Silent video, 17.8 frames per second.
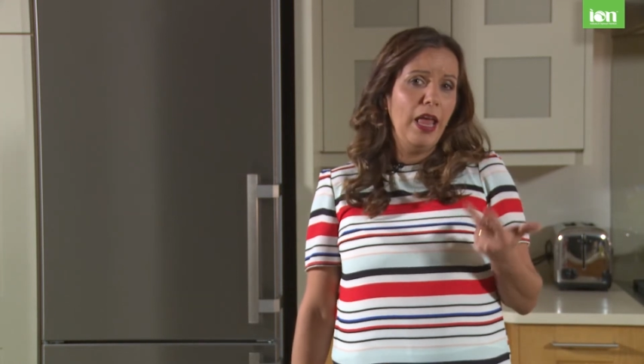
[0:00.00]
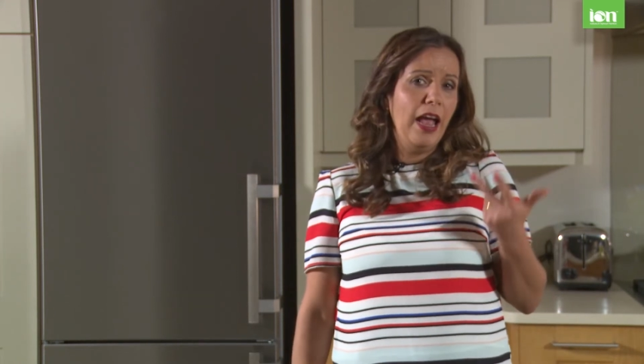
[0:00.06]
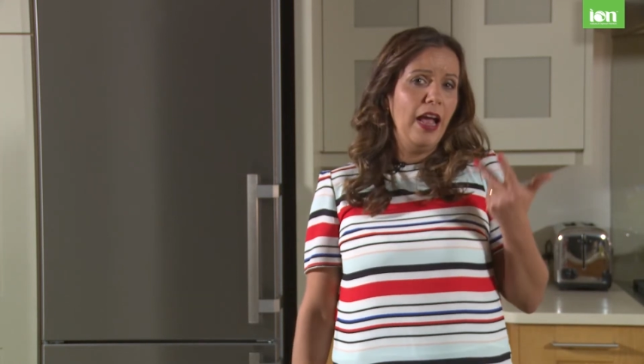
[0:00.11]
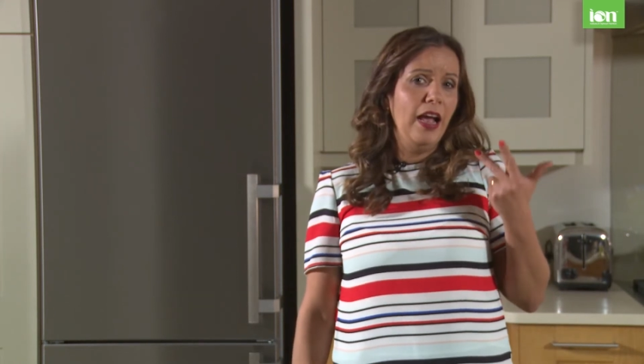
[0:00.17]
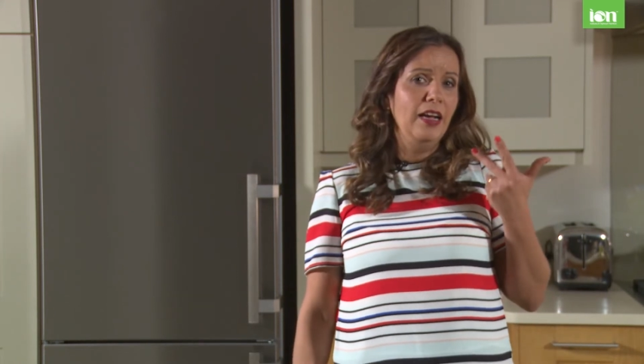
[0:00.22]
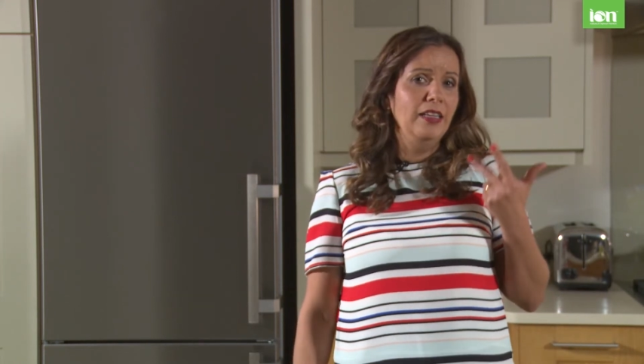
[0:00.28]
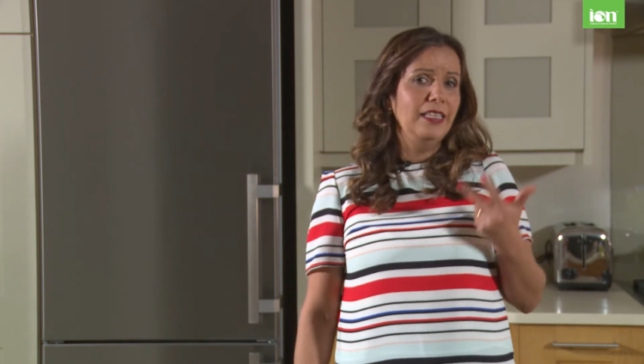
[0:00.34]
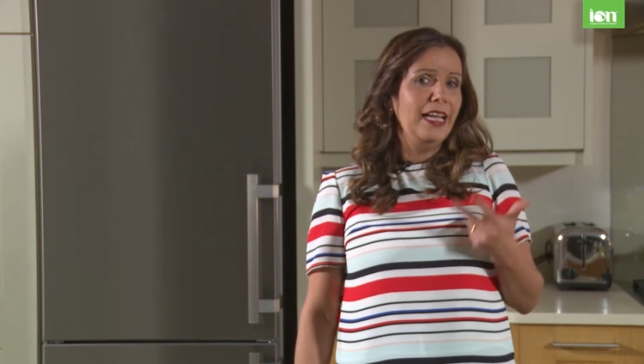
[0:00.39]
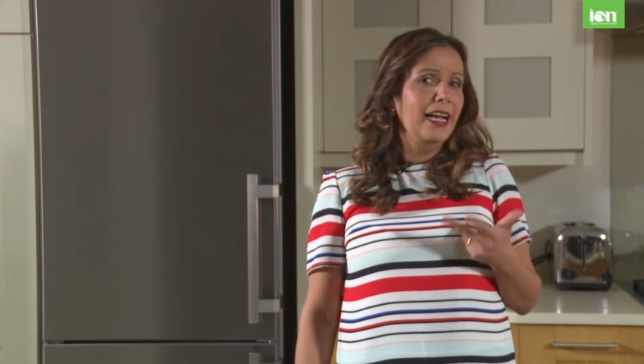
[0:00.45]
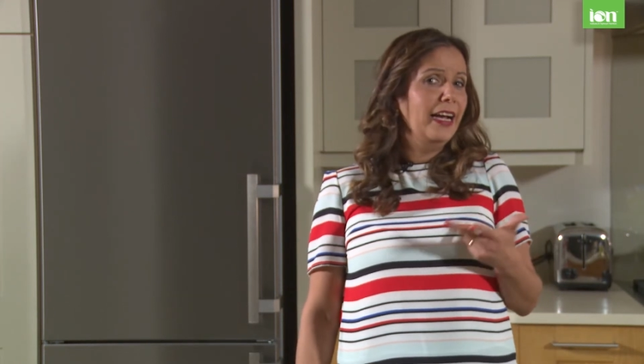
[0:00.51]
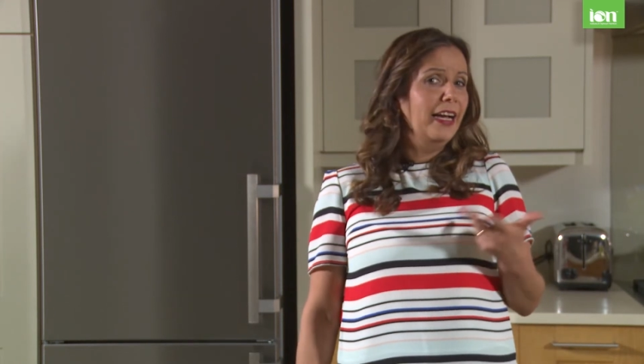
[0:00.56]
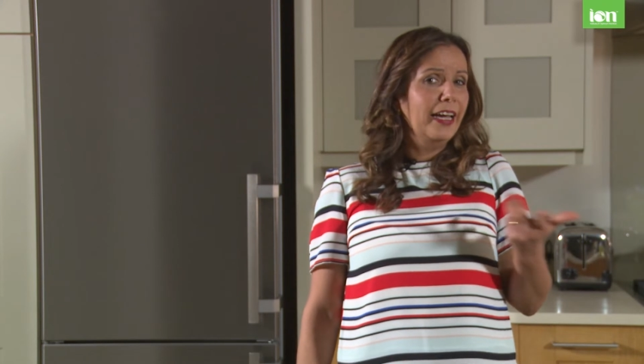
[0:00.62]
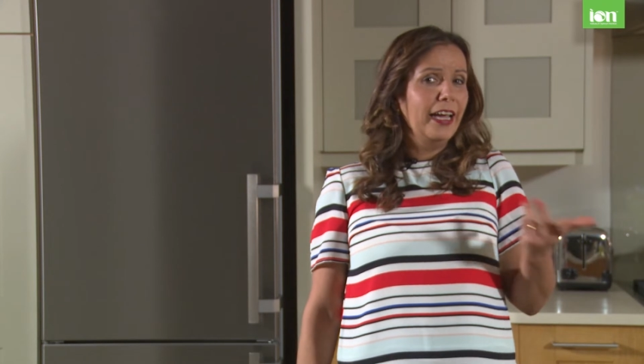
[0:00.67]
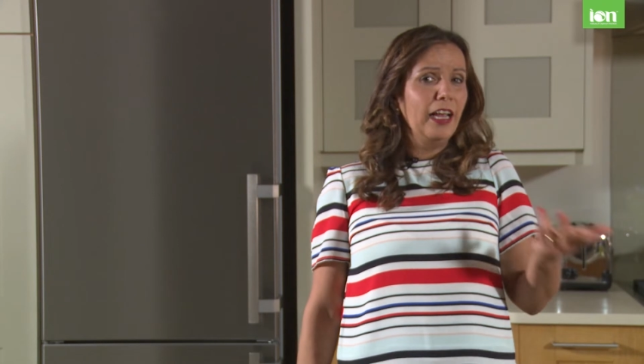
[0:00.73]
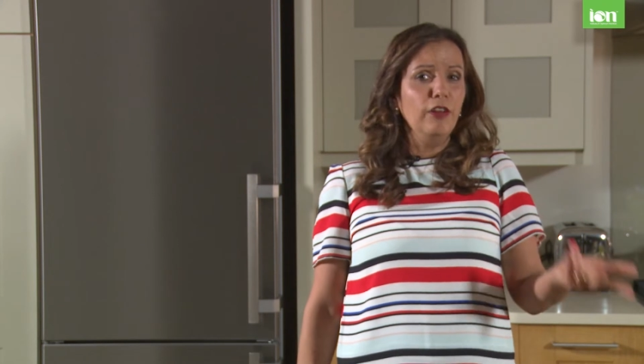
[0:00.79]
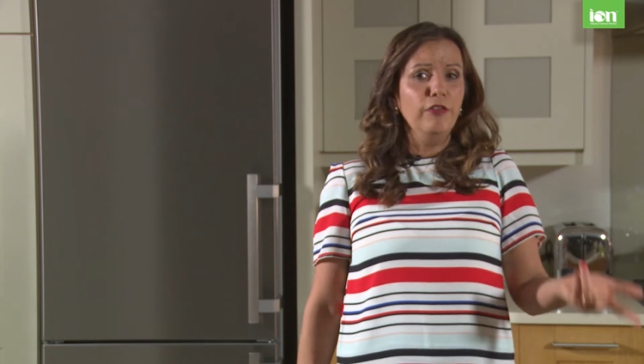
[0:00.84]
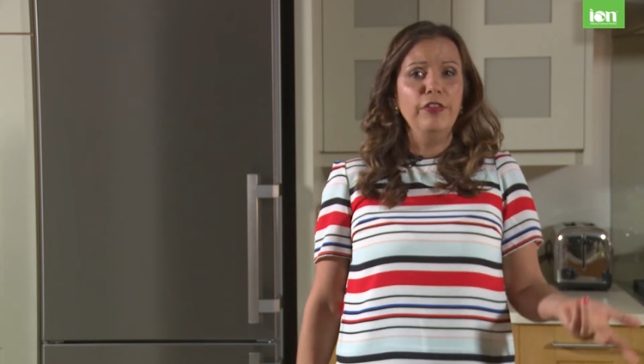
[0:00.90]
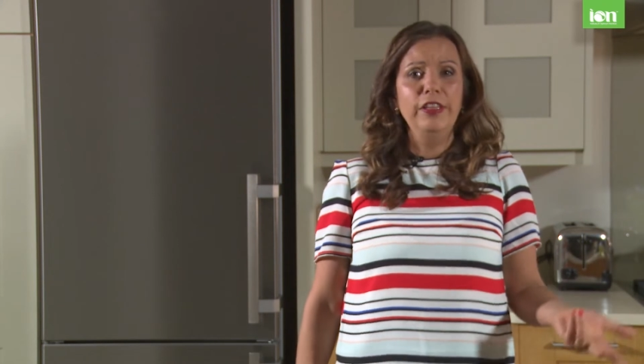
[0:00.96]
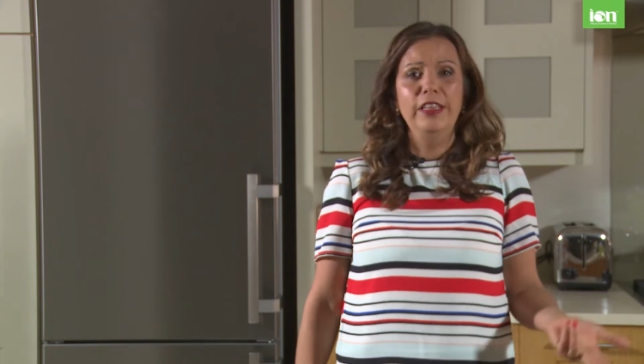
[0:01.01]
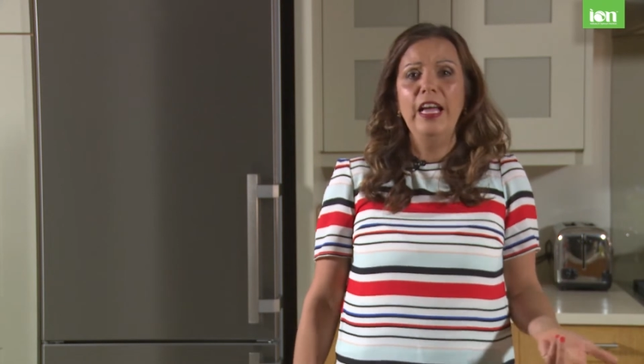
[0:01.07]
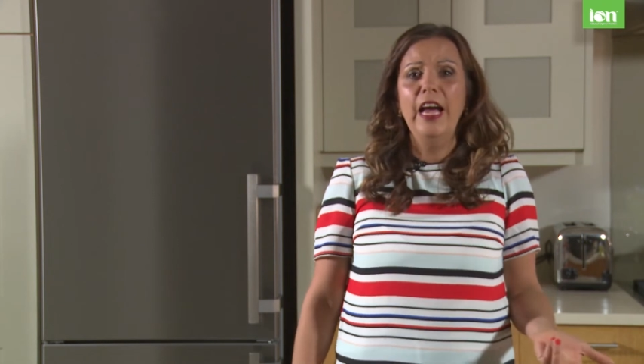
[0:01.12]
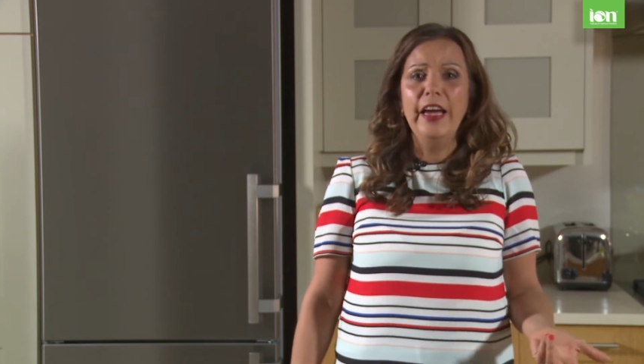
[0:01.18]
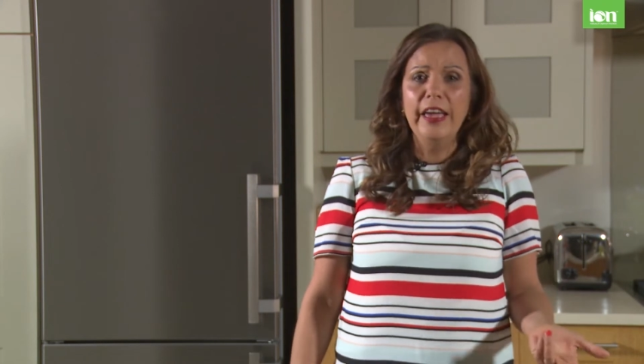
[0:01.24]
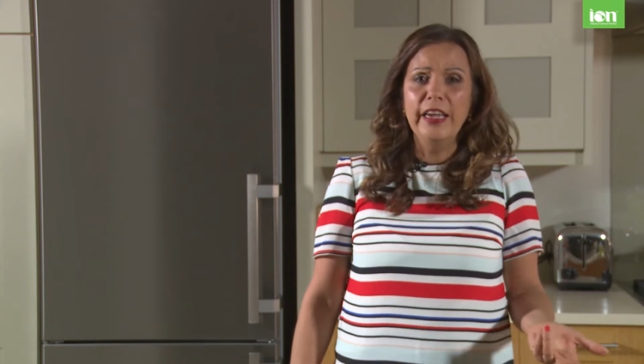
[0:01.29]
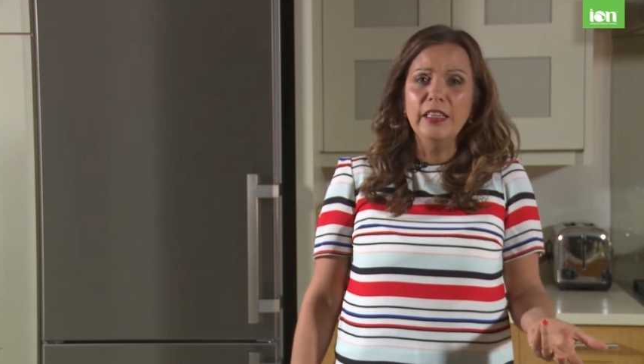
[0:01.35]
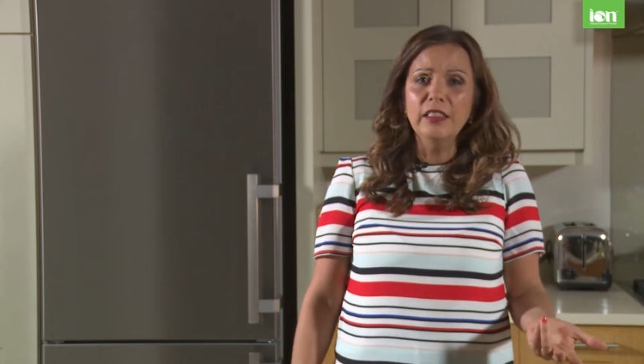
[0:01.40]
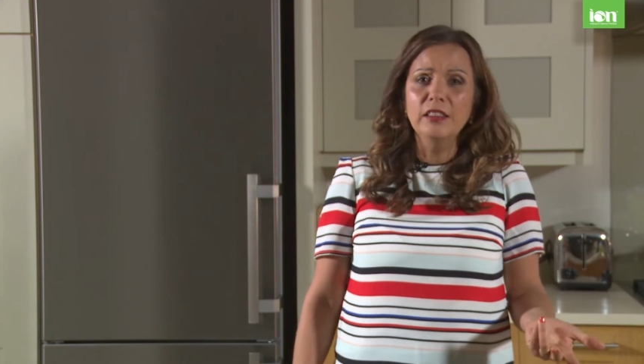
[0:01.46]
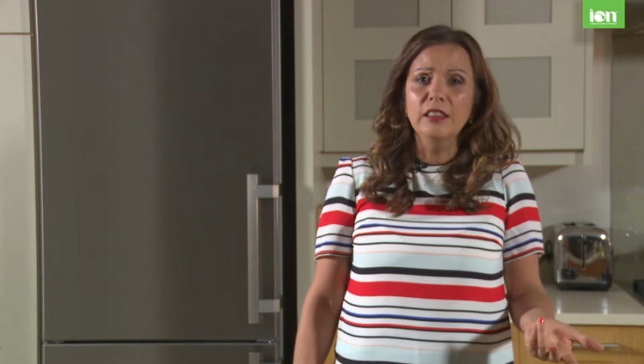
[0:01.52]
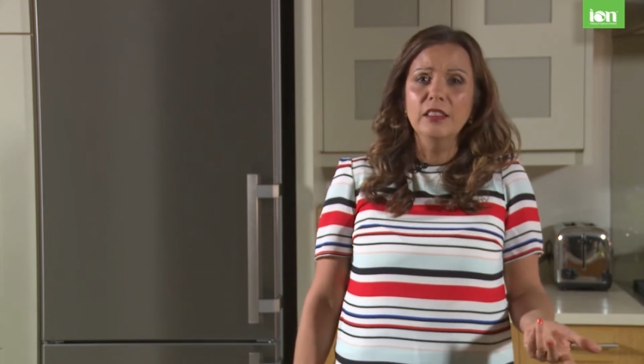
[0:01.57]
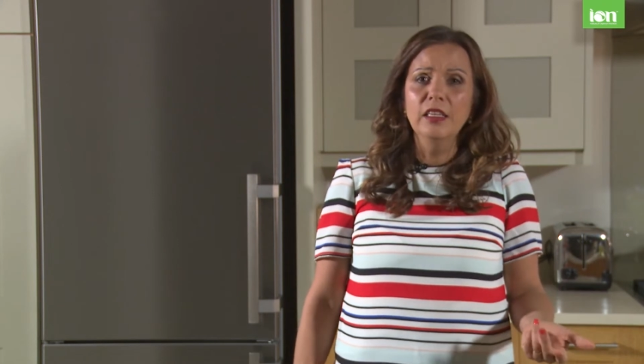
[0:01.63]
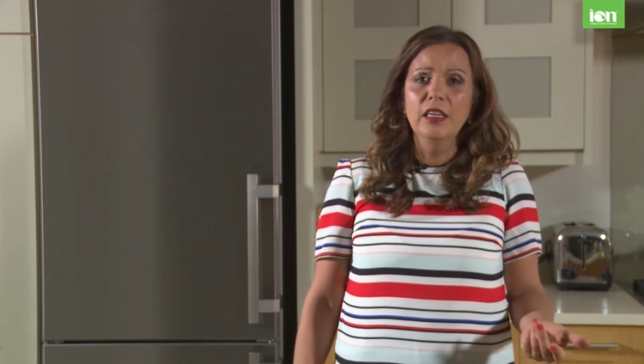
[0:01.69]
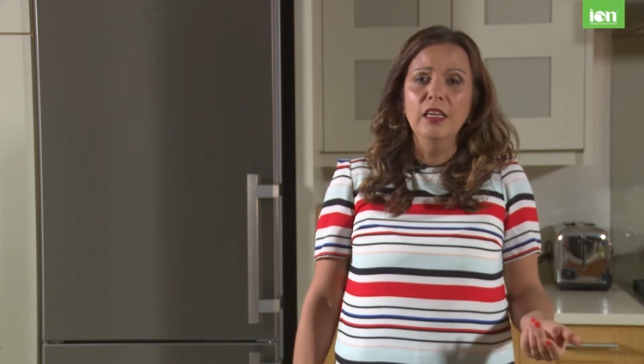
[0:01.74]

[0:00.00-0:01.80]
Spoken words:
and an unhealthy diet,